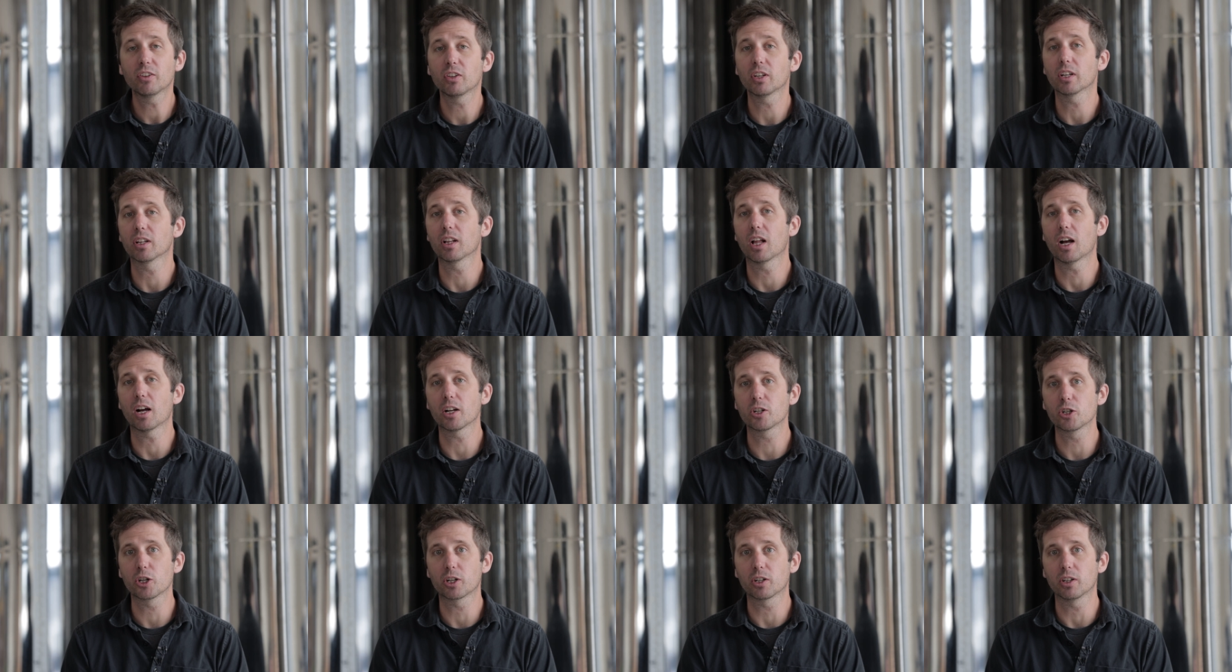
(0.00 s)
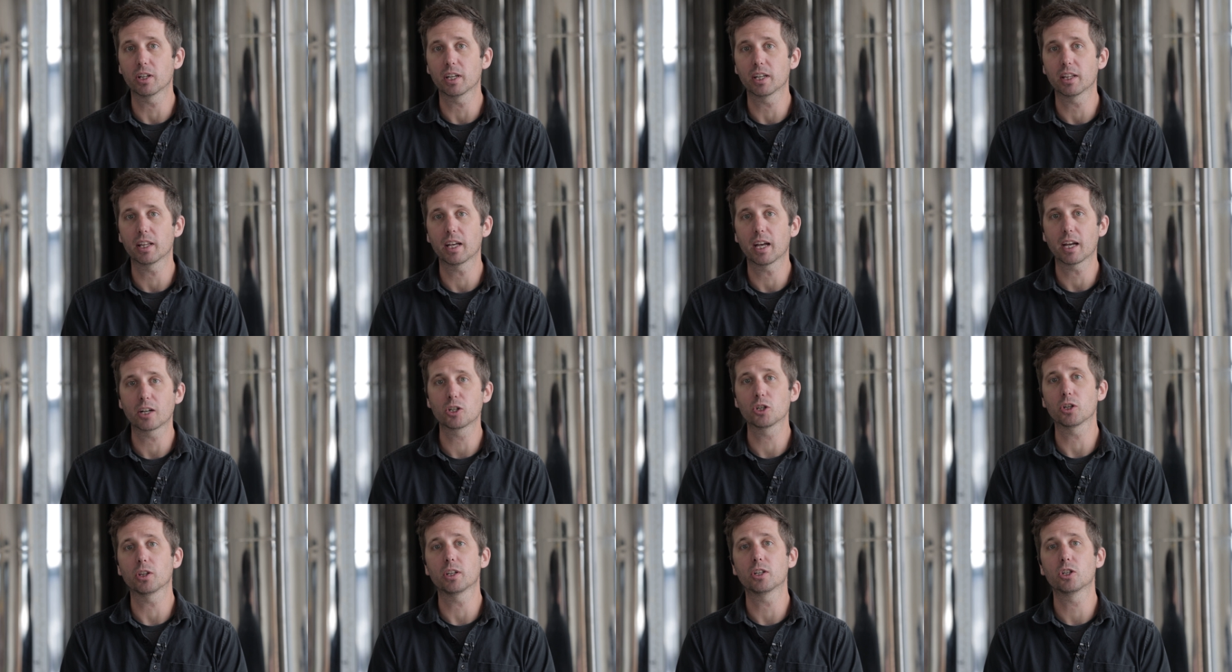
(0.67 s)
physiologically, they
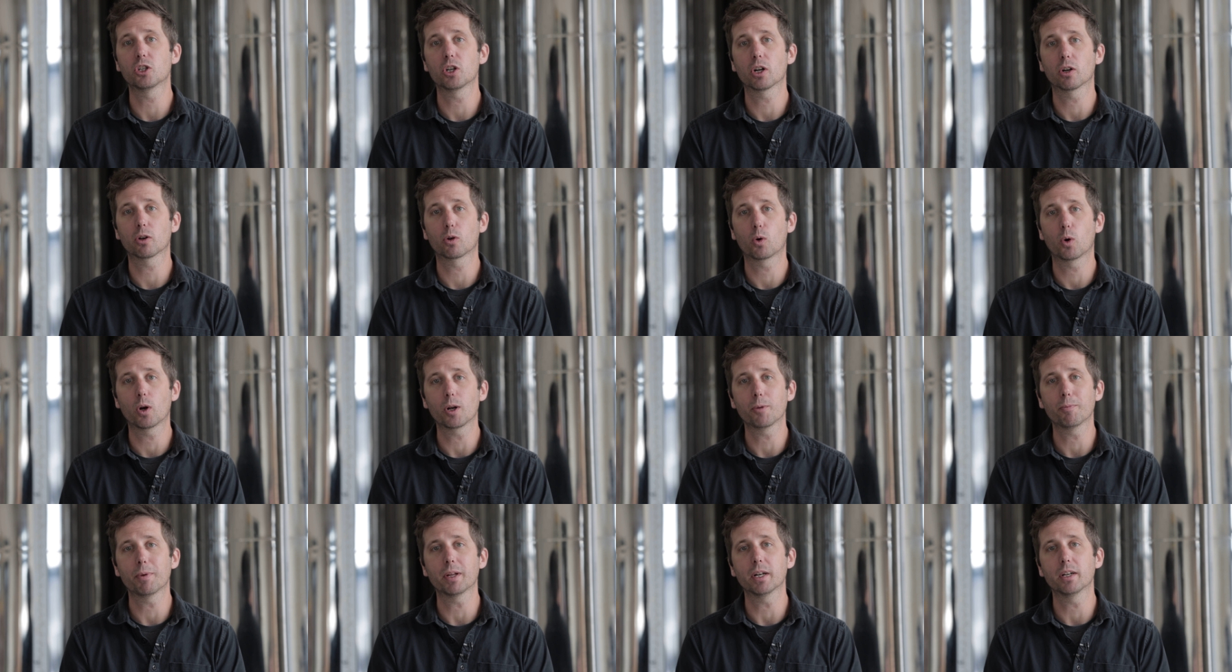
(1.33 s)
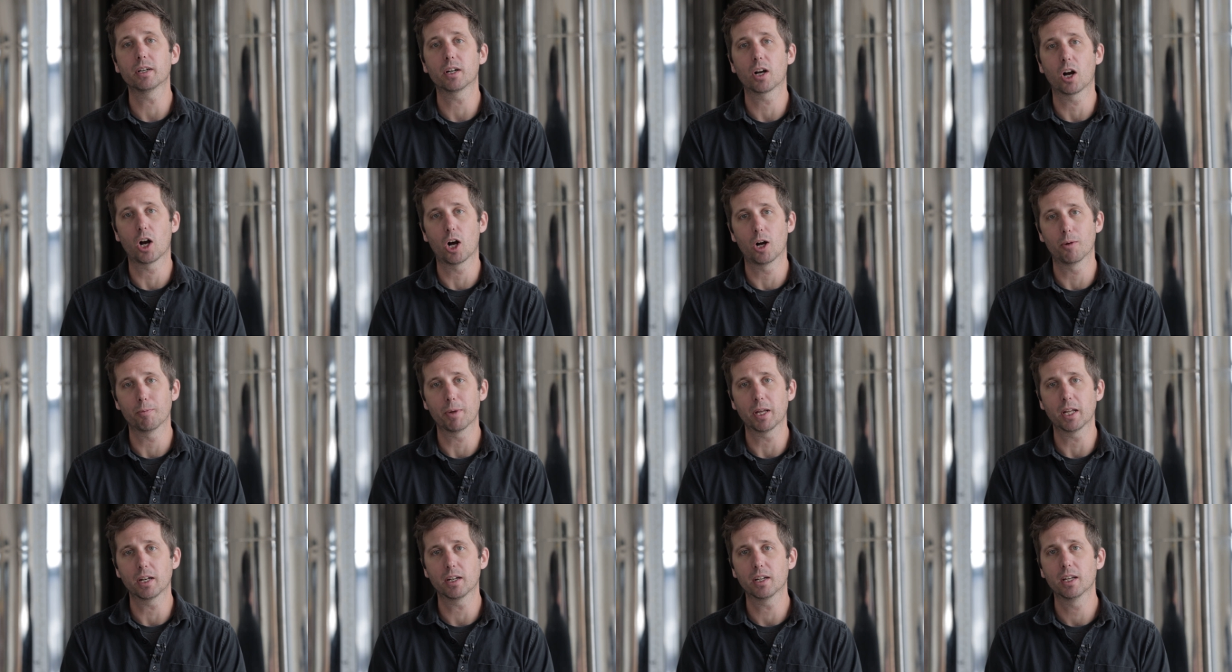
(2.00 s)
actually share quite a bit in
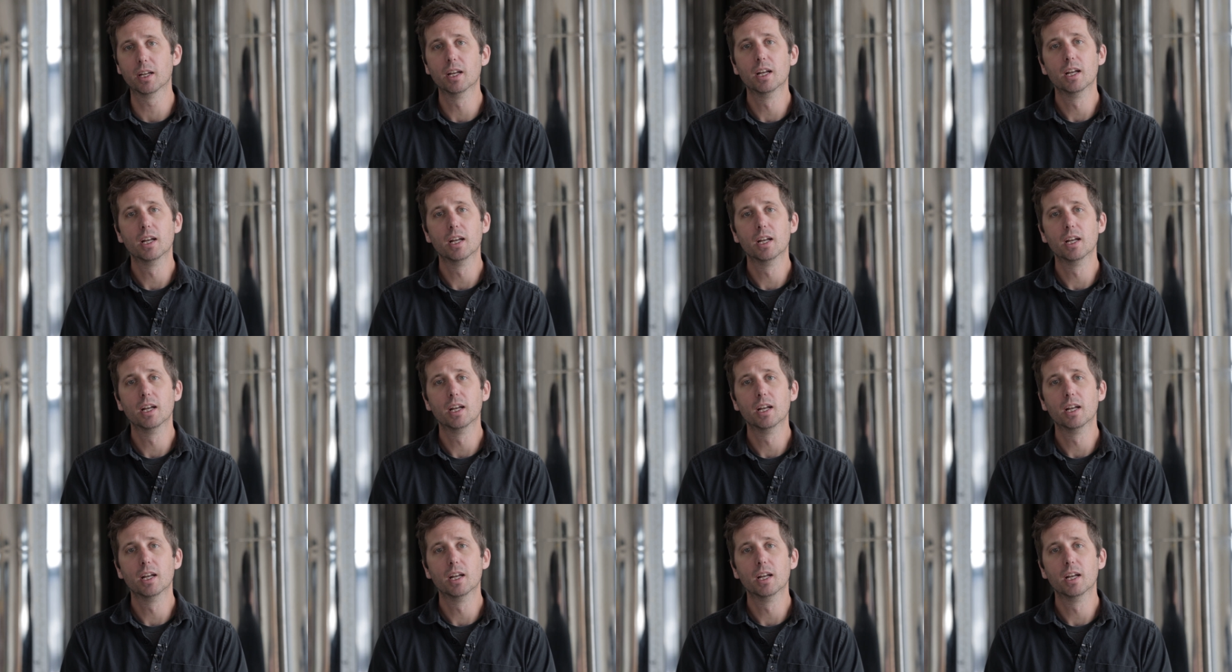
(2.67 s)
common.